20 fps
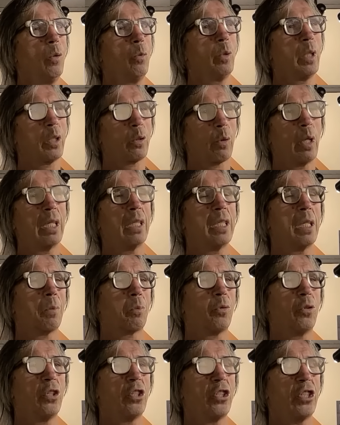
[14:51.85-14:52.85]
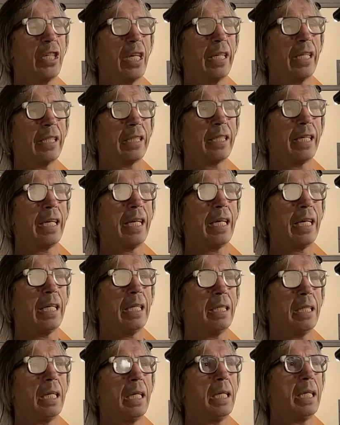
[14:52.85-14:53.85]
We greatly appreciate it,
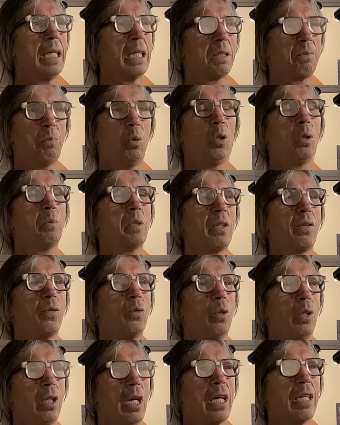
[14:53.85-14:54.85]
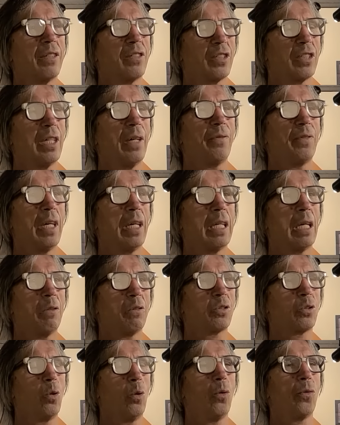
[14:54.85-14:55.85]
and it pulled me through a lot of stuff that I
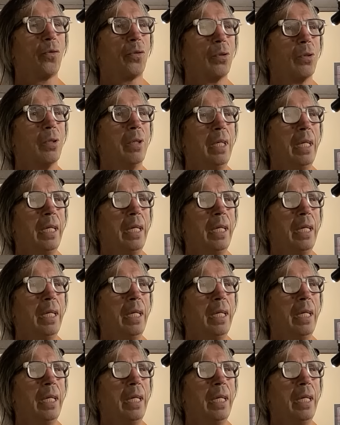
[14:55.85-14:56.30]
was going through.